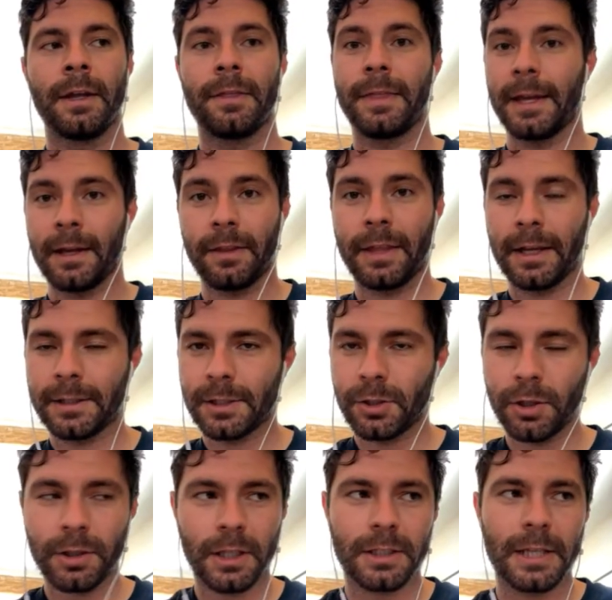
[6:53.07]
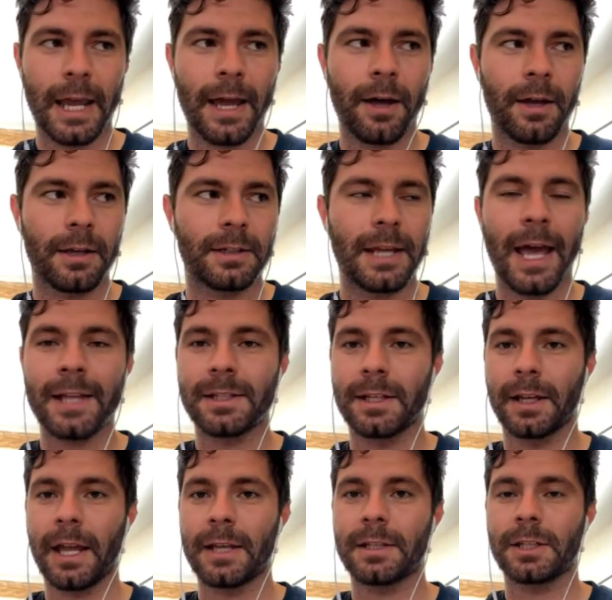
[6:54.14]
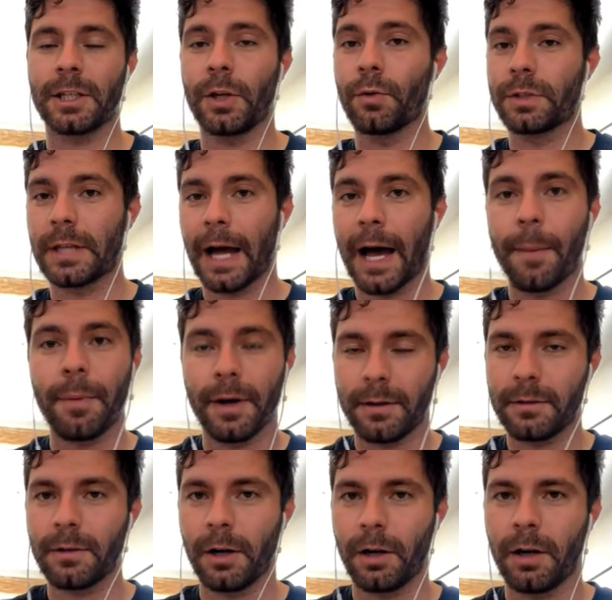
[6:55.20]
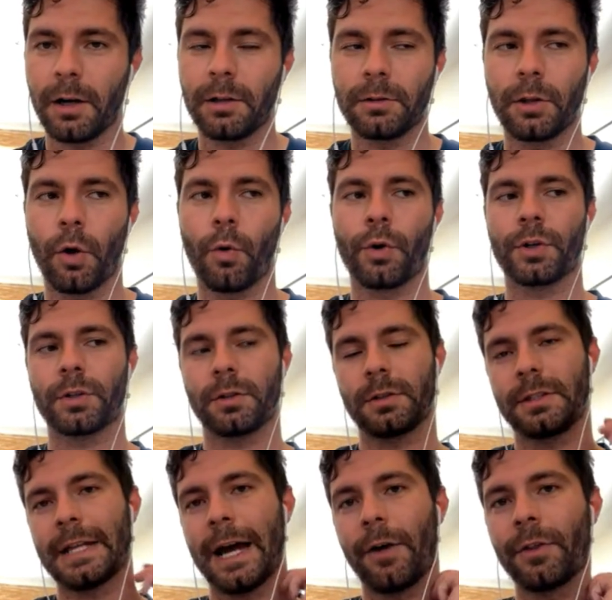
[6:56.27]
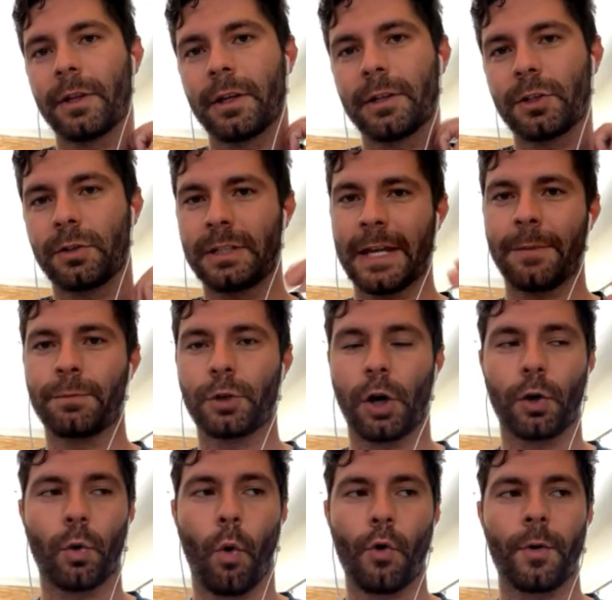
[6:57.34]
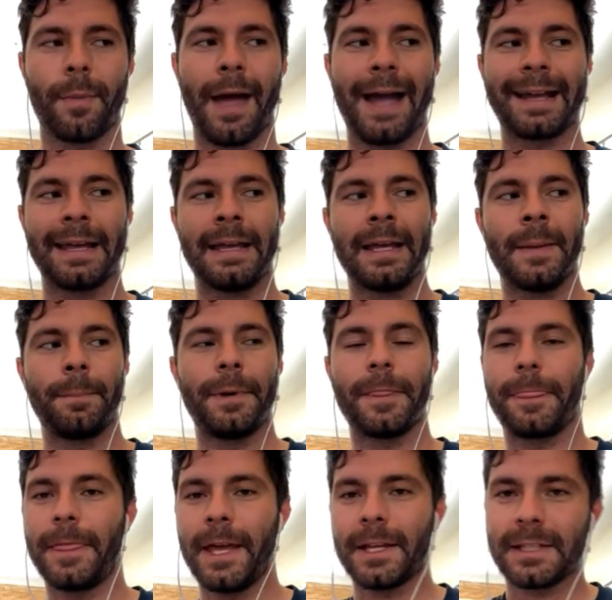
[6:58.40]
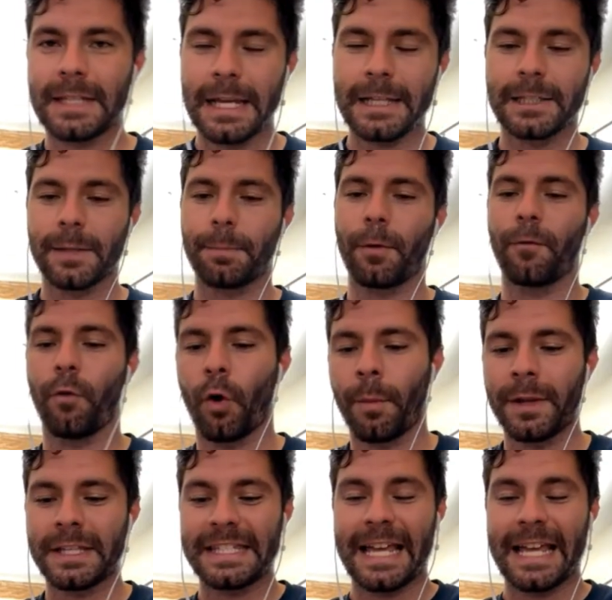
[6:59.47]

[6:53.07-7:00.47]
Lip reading: They stood the test against Utah, but lower down the depth chart quarterback. But this is the performance